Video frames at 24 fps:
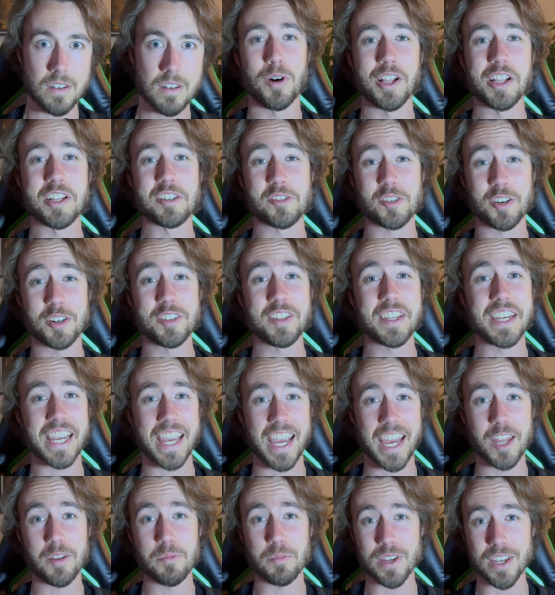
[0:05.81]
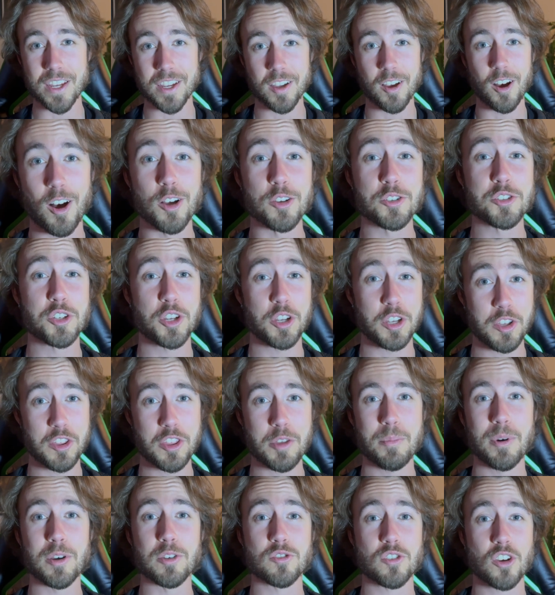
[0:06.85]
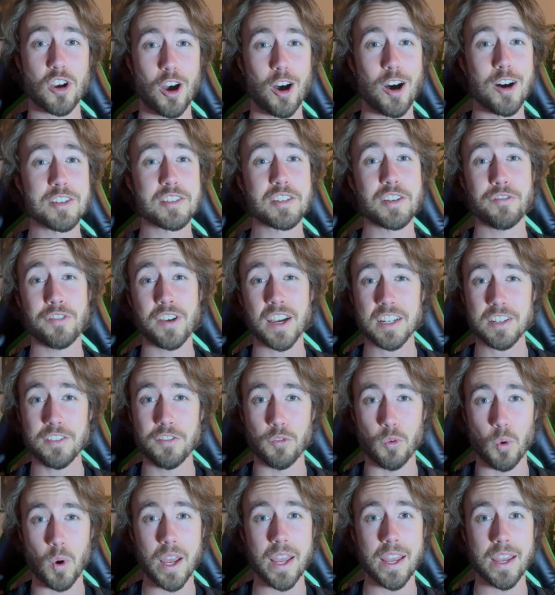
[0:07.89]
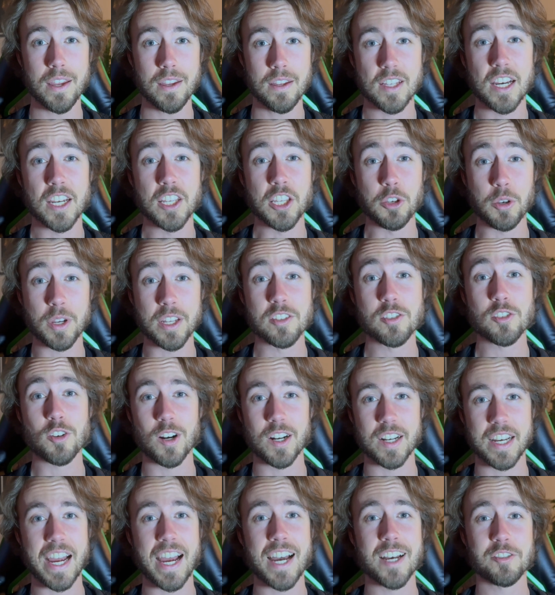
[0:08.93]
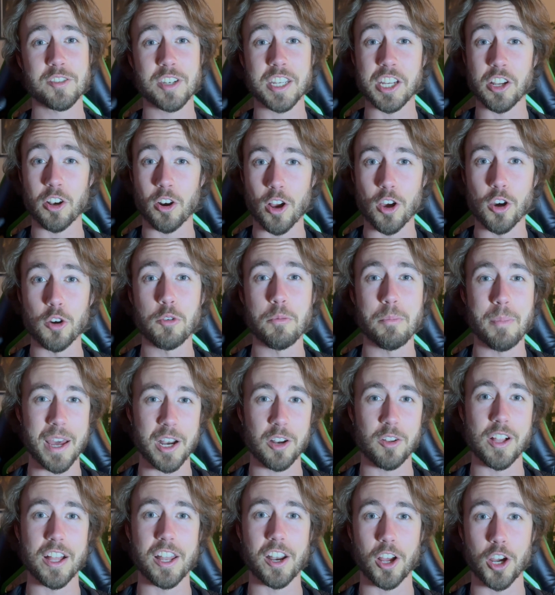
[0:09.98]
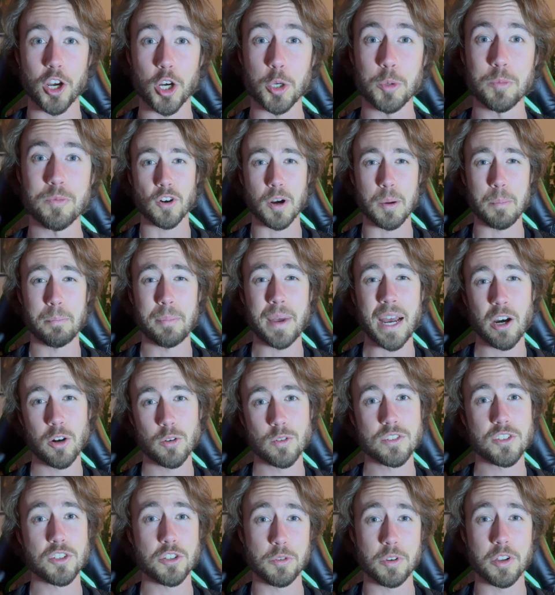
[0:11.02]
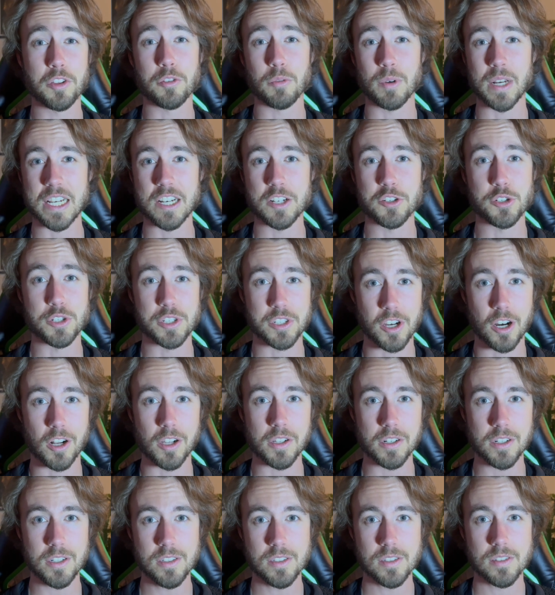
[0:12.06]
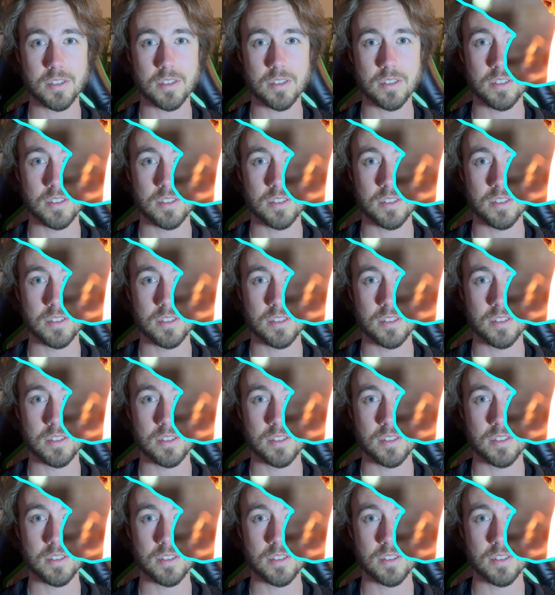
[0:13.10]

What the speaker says: While it certainly can be, I'll show you the most cost effective way that you can start casting your own metal at home for about $200 to $300.